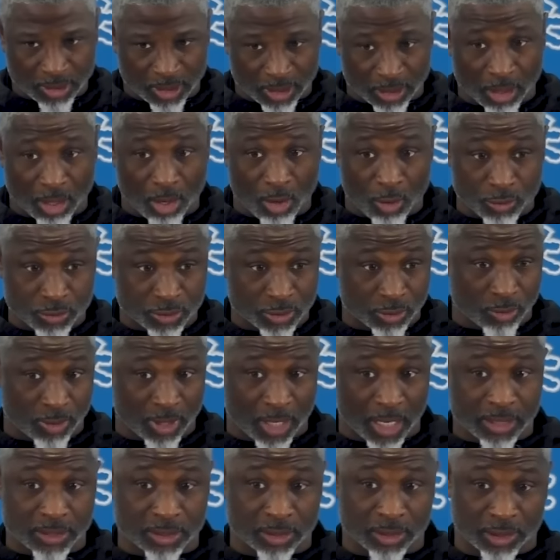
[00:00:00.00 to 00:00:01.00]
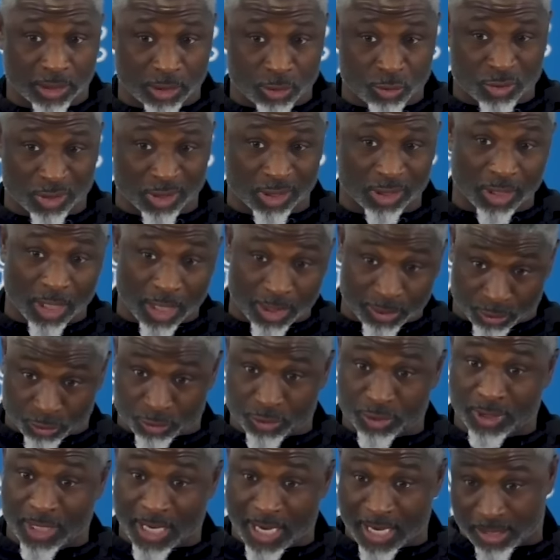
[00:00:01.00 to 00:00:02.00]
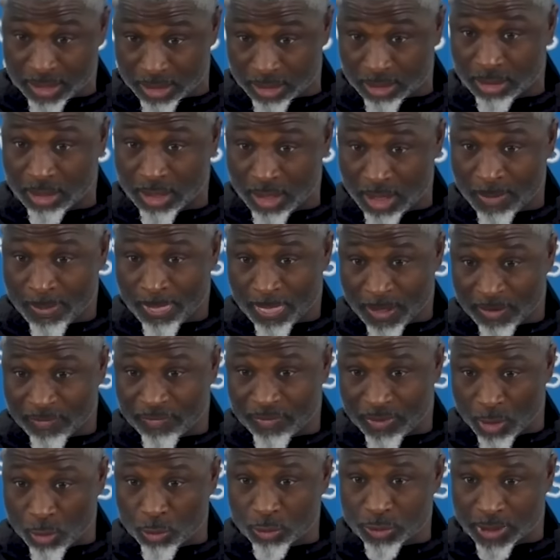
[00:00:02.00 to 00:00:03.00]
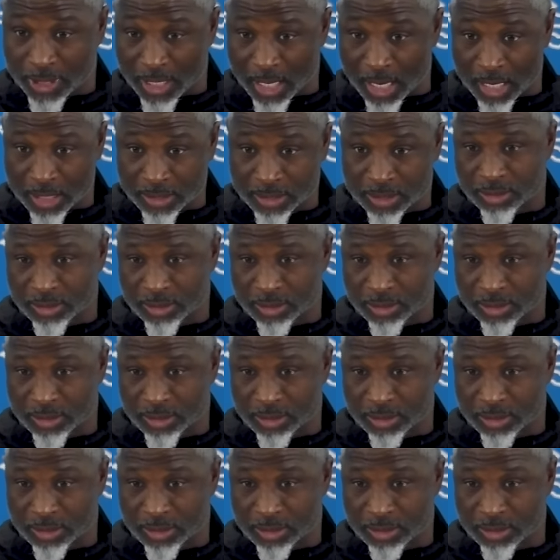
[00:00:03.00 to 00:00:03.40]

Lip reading: then also execution and understanding of those guys.